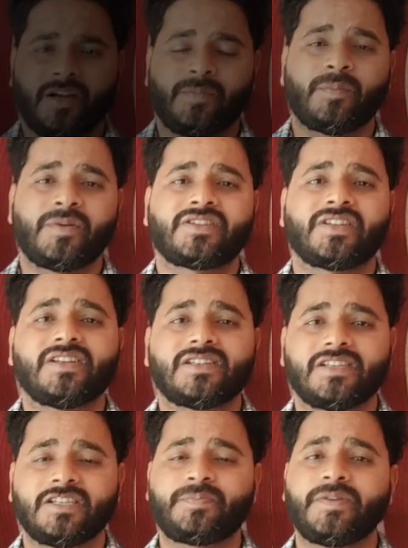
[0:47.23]
Tip number
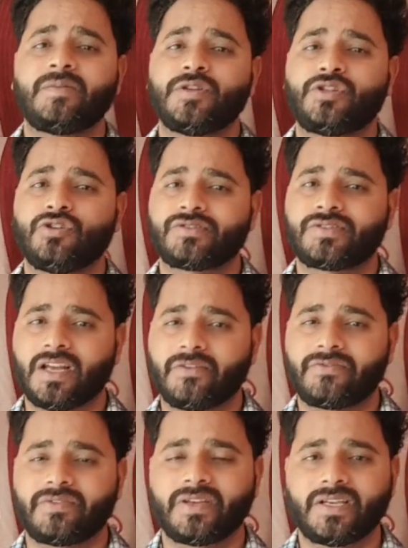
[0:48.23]
3. Speak with
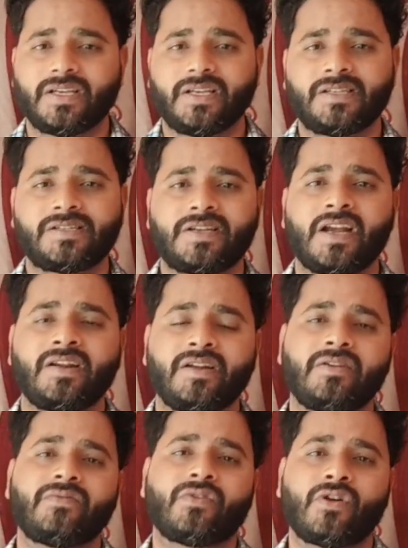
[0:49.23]
yourself. Stand
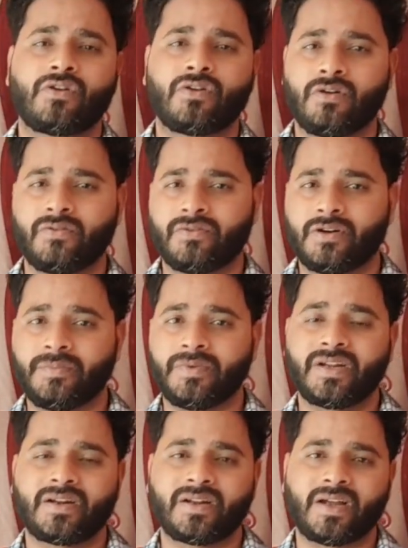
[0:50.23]
in front of a
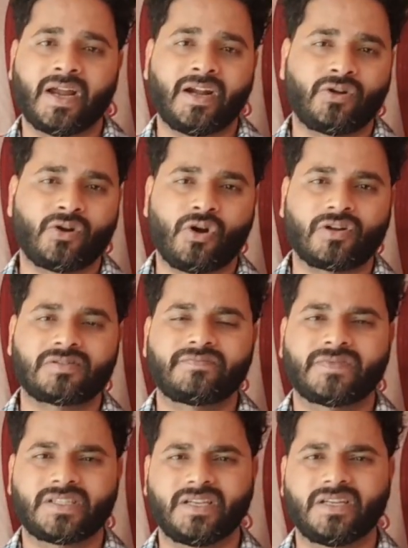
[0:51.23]
mirror and talk.
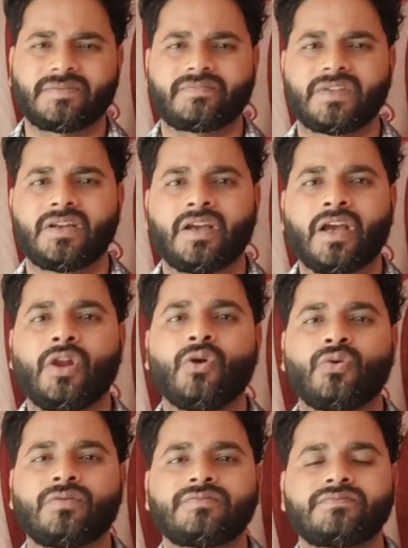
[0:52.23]
Say,
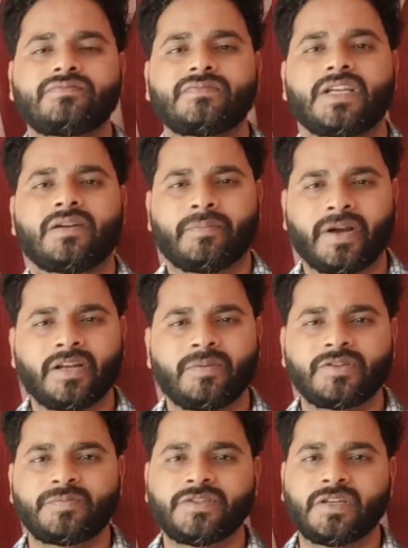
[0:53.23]
hello, my
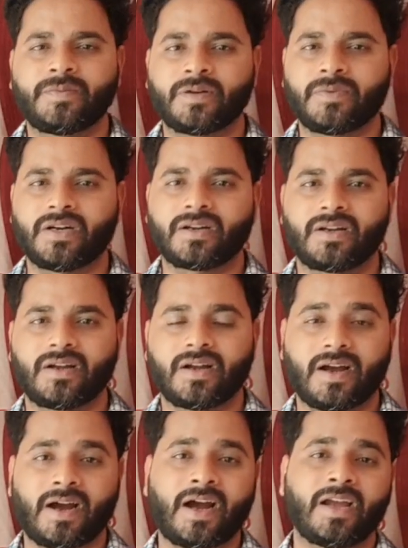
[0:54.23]
name is Vijay Parmar.
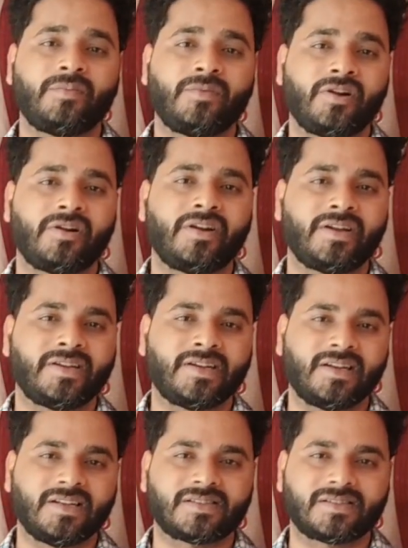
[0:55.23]
I am learning
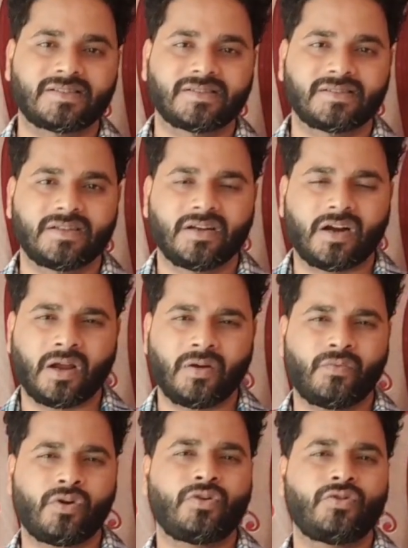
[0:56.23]
English. I
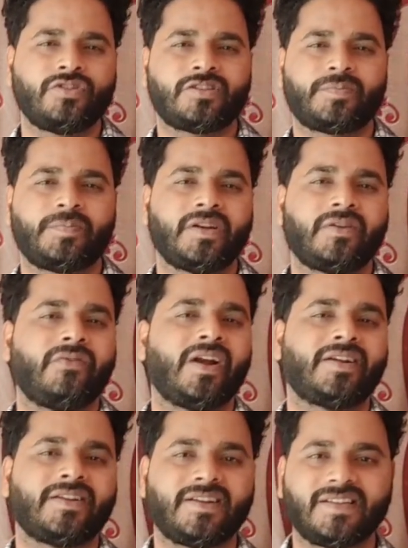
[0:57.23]
want to speak
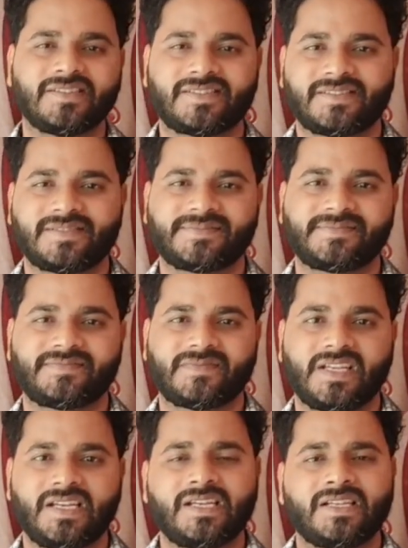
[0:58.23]
better English.
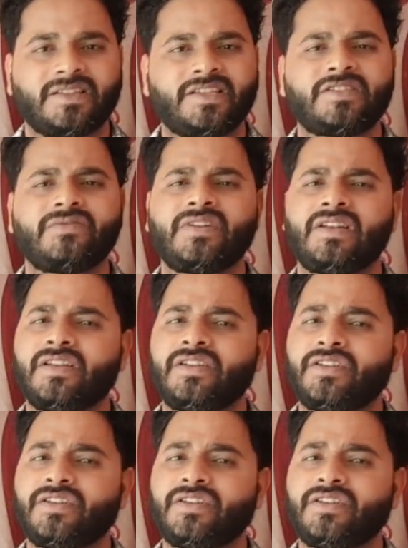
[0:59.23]
This will